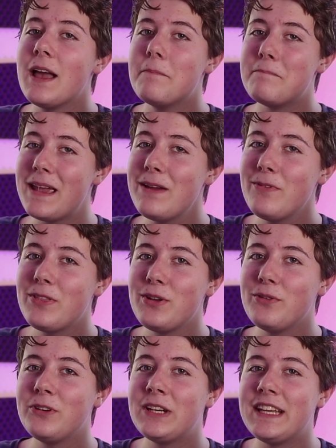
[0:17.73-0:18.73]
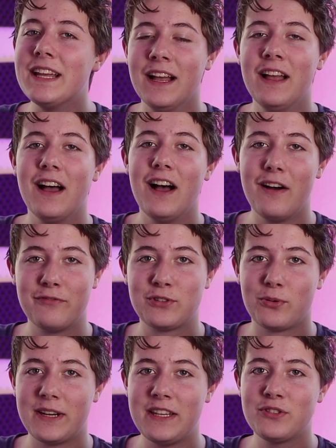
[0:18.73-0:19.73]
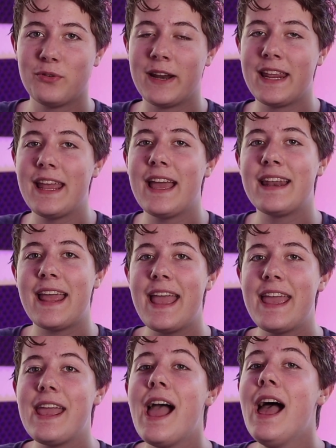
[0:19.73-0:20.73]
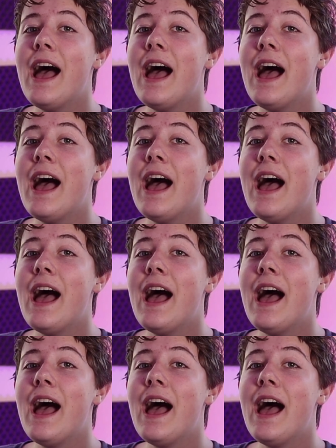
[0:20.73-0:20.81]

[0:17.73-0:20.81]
made with Unity of 2020, and hey,